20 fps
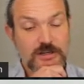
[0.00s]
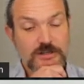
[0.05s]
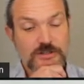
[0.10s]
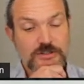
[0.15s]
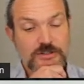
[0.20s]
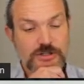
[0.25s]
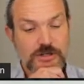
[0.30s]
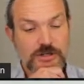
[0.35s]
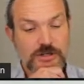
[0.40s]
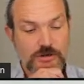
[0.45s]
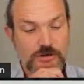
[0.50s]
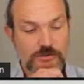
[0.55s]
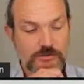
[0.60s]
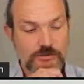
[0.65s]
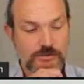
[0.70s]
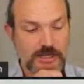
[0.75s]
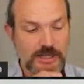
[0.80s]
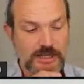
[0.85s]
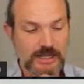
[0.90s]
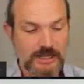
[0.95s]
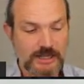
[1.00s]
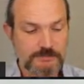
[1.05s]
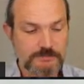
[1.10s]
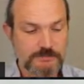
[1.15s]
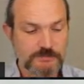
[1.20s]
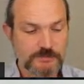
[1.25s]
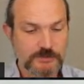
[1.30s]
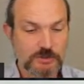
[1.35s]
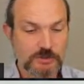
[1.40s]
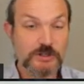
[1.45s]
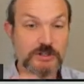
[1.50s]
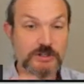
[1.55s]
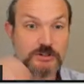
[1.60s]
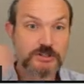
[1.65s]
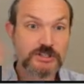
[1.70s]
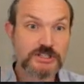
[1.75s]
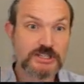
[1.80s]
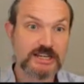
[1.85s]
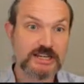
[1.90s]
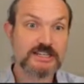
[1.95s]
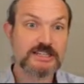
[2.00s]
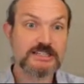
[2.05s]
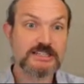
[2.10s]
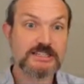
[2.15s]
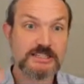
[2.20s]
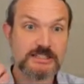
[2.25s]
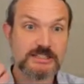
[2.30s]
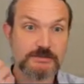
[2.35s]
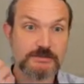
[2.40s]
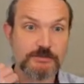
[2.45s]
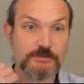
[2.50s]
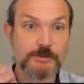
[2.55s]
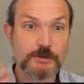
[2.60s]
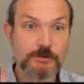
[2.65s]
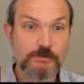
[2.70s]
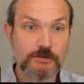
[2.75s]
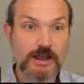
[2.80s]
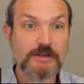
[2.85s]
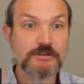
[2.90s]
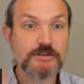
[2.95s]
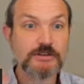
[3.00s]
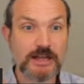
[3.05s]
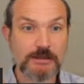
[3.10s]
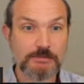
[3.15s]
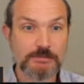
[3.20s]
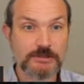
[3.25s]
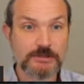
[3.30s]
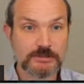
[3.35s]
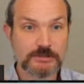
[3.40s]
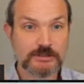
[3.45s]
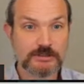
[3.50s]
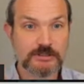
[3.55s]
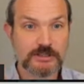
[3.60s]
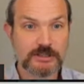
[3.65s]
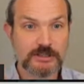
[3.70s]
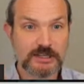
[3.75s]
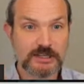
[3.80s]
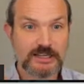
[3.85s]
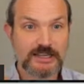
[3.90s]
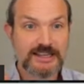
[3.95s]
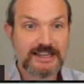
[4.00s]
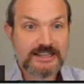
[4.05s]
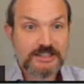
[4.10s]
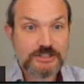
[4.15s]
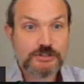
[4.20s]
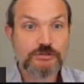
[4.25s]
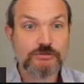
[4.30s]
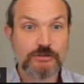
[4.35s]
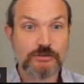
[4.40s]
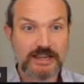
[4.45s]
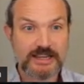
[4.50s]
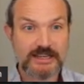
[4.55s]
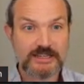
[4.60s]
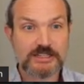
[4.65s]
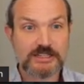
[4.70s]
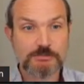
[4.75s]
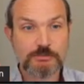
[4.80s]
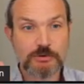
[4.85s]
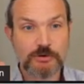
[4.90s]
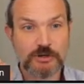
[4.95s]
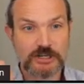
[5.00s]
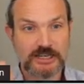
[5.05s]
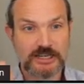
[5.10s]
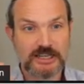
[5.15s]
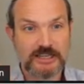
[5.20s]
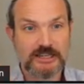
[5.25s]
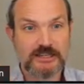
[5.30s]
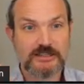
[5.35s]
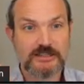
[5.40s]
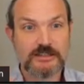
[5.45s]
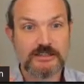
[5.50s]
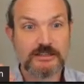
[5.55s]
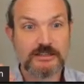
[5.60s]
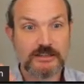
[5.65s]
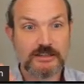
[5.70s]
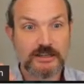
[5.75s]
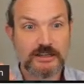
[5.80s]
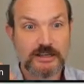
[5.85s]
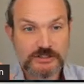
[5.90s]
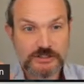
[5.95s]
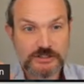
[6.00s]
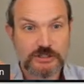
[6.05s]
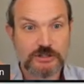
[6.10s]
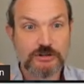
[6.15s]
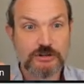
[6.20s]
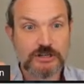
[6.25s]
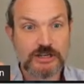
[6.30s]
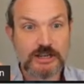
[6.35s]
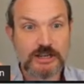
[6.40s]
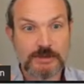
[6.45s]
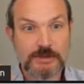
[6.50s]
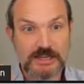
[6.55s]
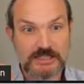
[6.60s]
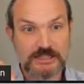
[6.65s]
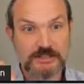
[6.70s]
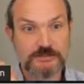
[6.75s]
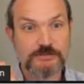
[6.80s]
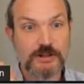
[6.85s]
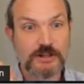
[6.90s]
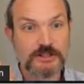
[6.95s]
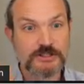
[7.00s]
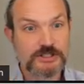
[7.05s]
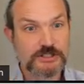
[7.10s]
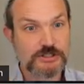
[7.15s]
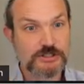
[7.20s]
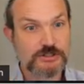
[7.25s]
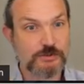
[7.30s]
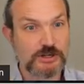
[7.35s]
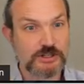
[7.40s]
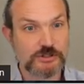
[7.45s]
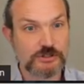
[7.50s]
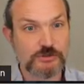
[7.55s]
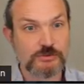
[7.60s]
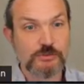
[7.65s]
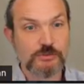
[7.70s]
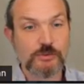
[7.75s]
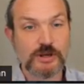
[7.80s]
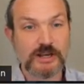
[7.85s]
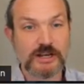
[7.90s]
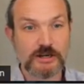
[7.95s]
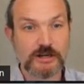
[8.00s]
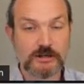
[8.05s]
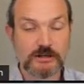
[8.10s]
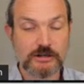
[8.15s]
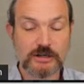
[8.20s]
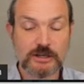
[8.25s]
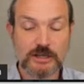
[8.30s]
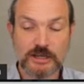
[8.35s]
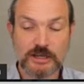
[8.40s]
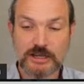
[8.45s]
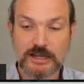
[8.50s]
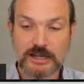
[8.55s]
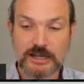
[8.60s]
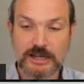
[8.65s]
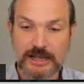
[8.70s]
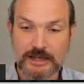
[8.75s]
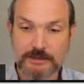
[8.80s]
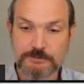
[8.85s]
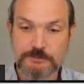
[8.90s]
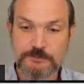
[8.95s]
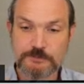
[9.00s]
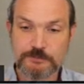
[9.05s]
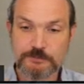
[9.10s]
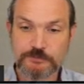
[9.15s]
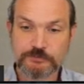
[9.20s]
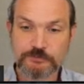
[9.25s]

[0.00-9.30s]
So um, when you're designing a system from the ground up, it's great to put in a secured by default situation where um,